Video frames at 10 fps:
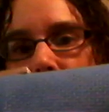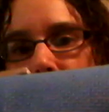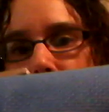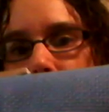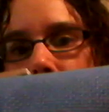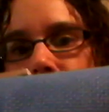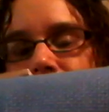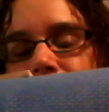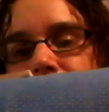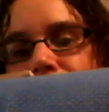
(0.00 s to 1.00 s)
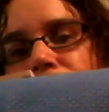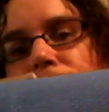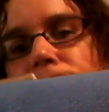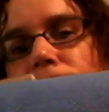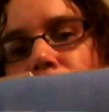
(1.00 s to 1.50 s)
M.
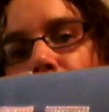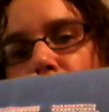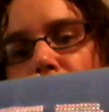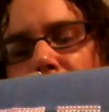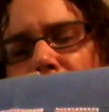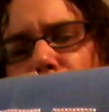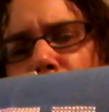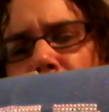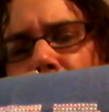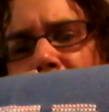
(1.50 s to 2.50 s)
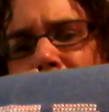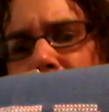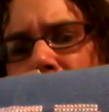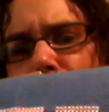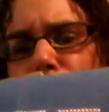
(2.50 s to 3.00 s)
Or maybe I just worked on the M.
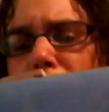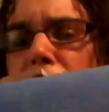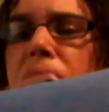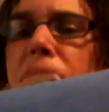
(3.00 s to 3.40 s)
Can't remember.